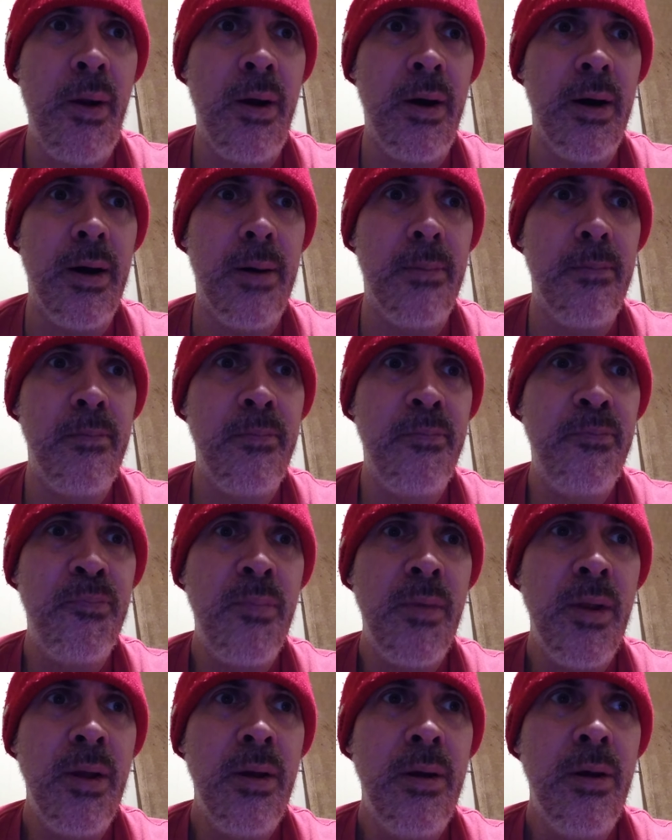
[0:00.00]
um,
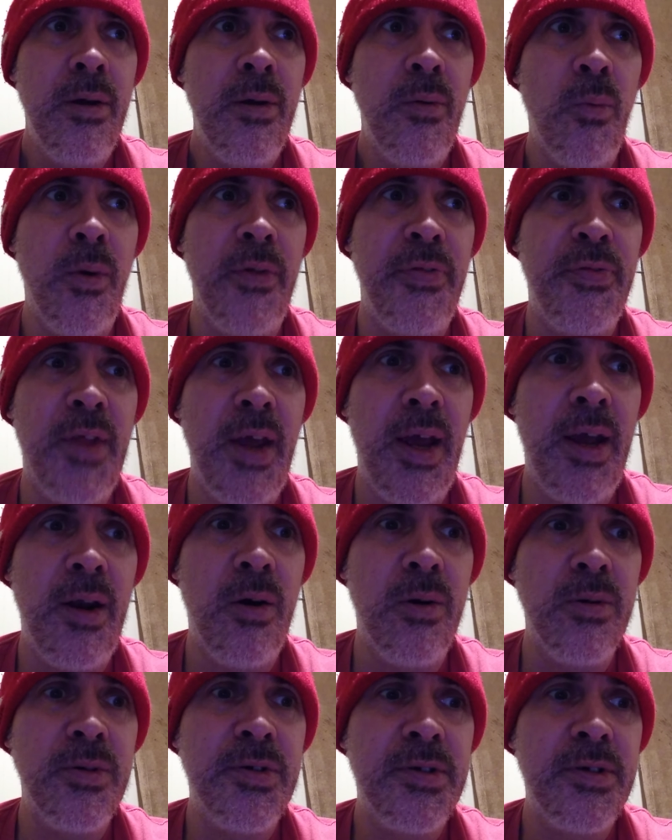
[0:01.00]
when
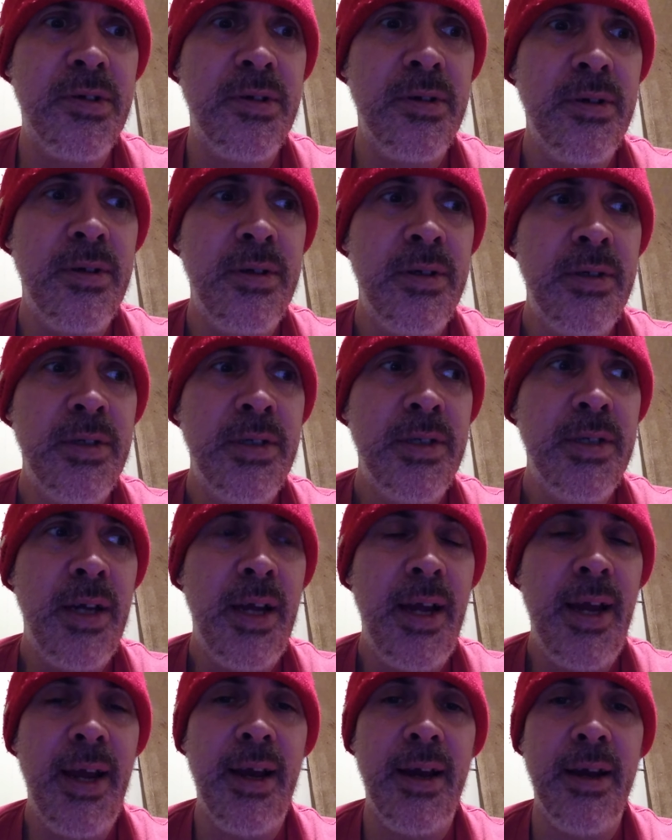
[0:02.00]
Thanos
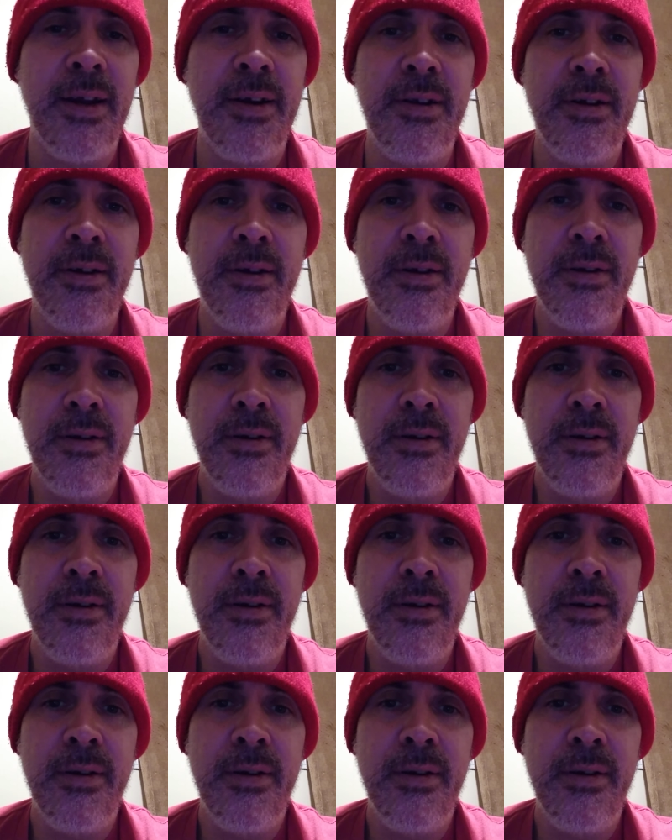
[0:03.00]
had